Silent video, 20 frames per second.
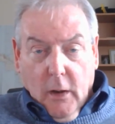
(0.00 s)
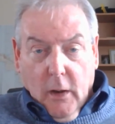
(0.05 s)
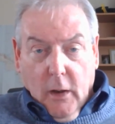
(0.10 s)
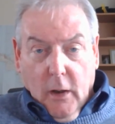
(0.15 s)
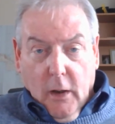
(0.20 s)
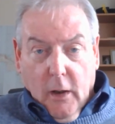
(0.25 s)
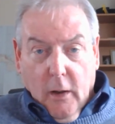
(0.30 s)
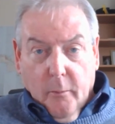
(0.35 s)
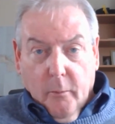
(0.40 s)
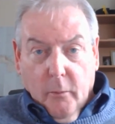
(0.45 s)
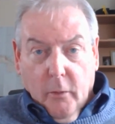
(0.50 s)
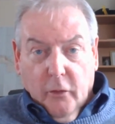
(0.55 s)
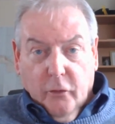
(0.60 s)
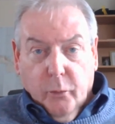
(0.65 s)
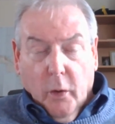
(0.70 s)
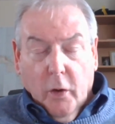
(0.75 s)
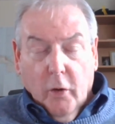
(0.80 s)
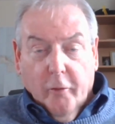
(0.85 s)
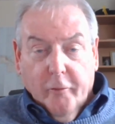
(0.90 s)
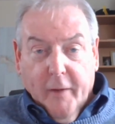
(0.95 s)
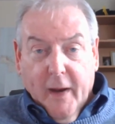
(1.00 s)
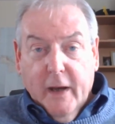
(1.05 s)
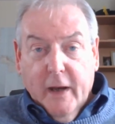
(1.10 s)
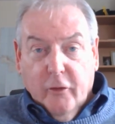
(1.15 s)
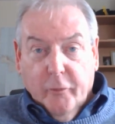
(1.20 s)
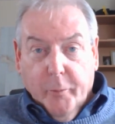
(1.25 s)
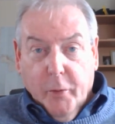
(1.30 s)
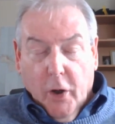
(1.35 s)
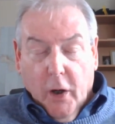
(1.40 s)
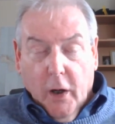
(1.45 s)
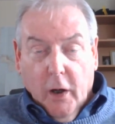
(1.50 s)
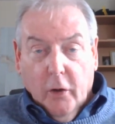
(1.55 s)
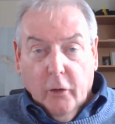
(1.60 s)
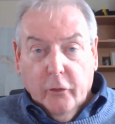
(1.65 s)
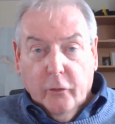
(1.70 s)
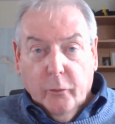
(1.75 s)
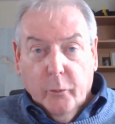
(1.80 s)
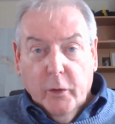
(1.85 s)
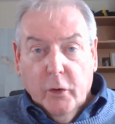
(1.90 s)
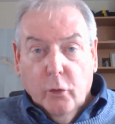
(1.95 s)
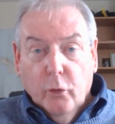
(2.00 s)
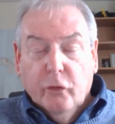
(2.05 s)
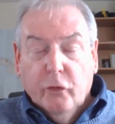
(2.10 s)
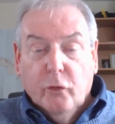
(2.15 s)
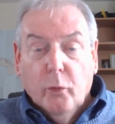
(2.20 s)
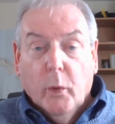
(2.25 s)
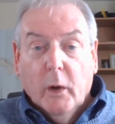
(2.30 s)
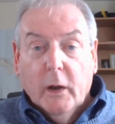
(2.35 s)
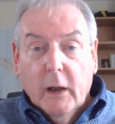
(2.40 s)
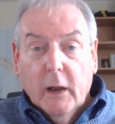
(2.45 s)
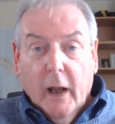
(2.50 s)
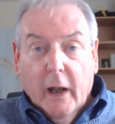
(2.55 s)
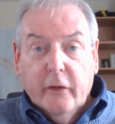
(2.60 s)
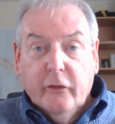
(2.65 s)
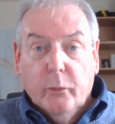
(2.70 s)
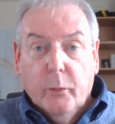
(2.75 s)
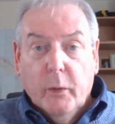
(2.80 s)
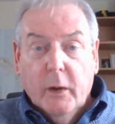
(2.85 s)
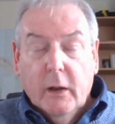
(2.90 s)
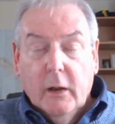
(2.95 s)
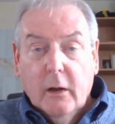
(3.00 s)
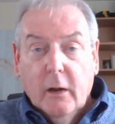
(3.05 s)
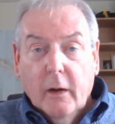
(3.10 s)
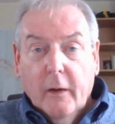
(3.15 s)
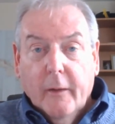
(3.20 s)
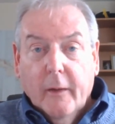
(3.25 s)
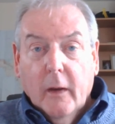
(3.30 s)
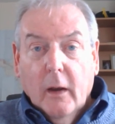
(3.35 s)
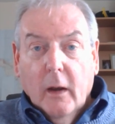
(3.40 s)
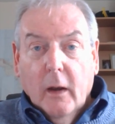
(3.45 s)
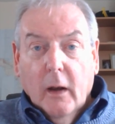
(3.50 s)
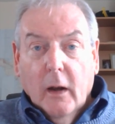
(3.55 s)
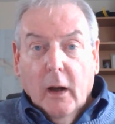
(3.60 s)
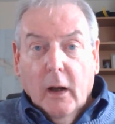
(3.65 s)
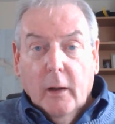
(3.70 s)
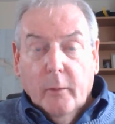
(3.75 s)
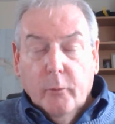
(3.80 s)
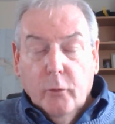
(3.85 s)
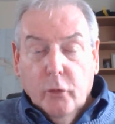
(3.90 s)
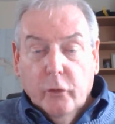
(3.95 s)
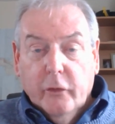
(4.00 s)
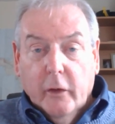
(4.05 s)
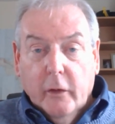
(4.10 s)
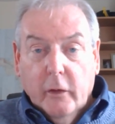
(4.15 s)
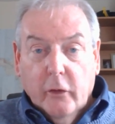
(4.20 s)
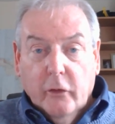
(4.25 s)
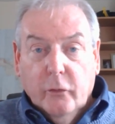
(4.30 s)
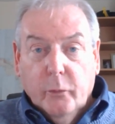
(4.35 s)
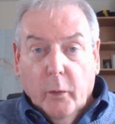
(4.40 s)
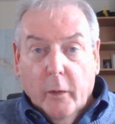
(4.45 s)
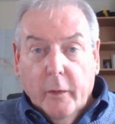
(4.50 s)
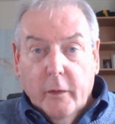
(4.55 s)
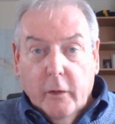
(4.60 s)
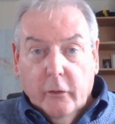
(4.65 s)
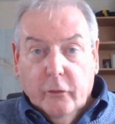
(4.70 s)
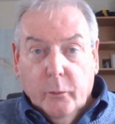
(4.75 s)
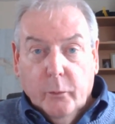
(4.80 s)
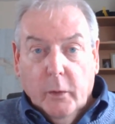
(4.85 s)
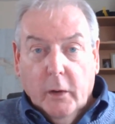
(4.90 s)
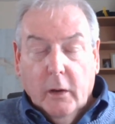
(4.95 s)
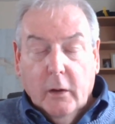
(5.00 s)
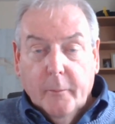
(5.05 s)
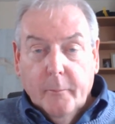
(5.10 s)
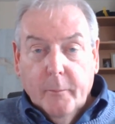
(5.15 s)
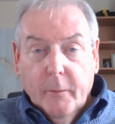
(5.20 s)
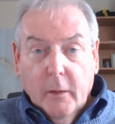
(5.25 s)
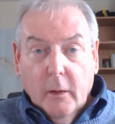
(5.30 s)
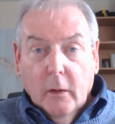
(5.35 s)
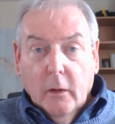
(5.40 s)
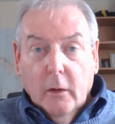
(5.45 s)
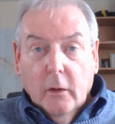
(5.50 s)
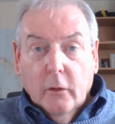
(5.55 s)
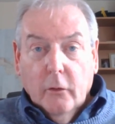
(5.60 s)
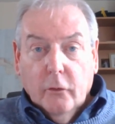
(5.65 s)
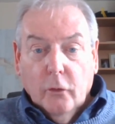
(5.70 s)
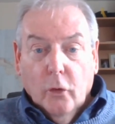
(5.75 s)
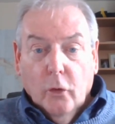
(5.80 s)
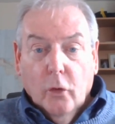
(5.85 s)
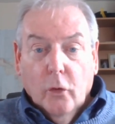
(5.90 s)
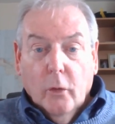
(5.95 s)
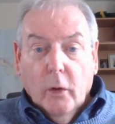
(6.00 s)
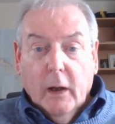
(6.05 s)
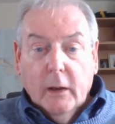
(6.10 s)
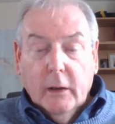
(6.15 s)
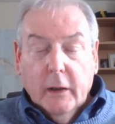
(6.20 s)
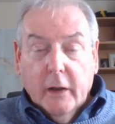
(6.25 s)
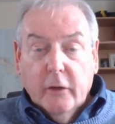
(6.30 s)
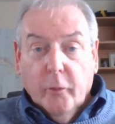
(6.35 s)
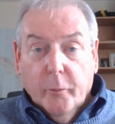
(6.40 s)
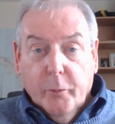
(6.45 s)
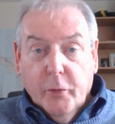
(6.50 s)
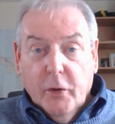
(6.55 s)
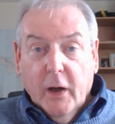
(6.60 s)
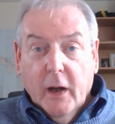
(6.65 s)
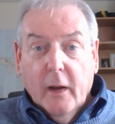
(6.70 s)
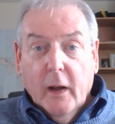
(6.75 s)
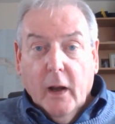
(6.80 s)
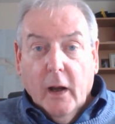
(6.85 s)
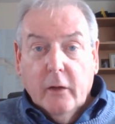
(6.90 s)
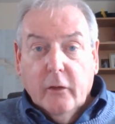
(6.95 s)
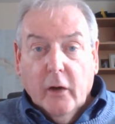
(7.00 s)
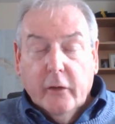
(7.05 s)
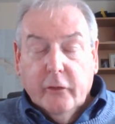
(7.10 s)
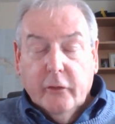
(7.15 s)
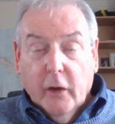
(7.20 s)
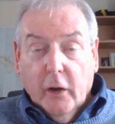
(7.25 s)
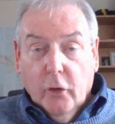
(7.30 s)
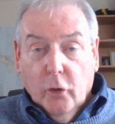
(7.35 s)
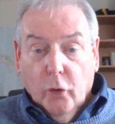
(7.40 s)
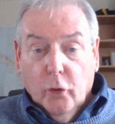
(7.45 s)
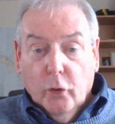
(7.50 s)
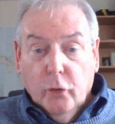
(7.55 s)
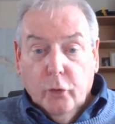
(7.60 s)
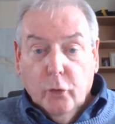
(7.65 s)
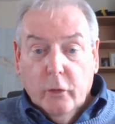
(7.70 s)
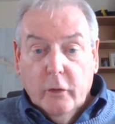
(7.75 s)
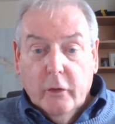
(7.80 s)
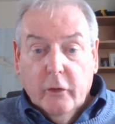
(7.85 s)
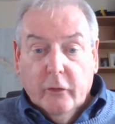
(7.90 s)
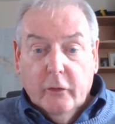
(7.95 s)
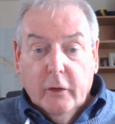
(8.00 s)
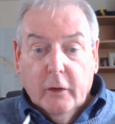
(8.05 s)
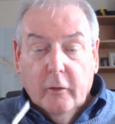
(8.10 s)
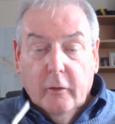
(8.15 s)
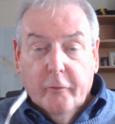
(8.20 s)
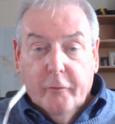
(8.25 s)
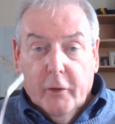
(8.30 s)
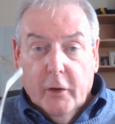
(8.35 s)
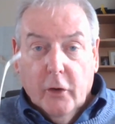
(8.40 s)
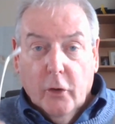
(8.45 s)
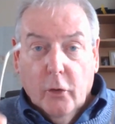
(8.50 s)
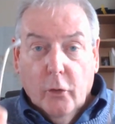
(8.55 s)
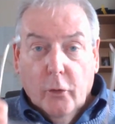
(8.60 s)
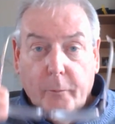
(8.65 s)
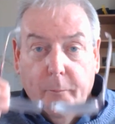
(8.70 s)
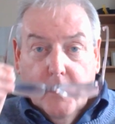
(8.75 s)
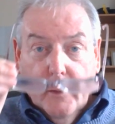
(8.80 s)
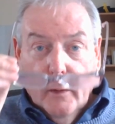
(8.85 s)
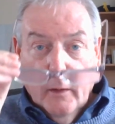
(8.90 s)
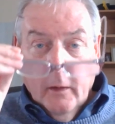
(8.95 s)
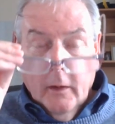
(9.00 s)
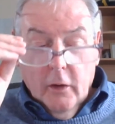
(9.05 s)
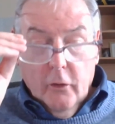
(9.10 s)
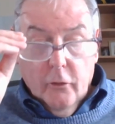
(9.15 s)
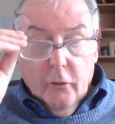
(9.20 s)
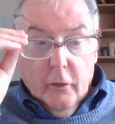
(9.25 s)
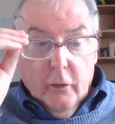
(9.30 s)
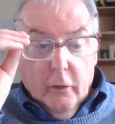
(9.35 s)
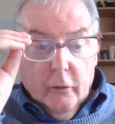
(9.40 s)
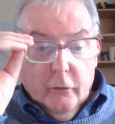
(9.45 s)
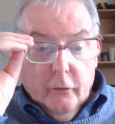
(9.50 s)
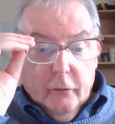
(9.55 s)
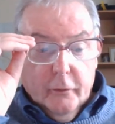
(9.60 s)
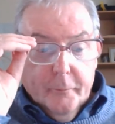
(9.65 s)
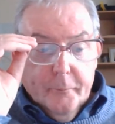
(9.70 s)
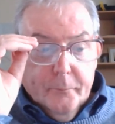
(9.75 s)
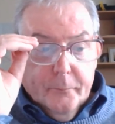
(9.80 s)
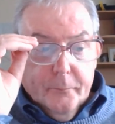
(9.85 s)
It's one of eight prayers. We used one last week, and I'm using this one this week. So I'd like to pray that as I conclude this little video. Here it is.